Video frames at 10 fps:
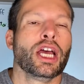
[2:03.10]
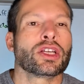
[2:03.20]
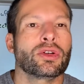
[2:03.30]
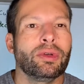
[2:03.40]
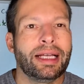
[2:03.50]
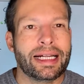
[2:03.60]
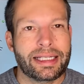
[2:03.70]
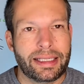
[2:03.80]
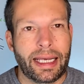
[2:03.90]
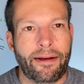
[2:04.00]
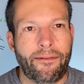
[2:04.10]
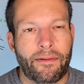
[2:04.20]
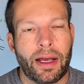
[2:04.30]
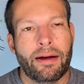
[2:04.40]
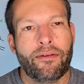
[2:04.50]
So let's say,
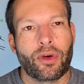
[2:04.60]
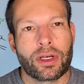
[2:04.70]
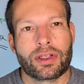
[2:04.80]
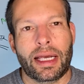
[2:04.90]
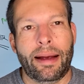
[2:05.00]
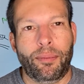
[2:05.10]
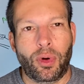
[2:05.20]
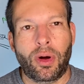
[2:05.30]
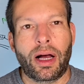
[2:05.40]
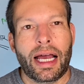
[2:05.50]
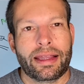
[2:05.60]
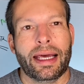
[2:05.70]
for example,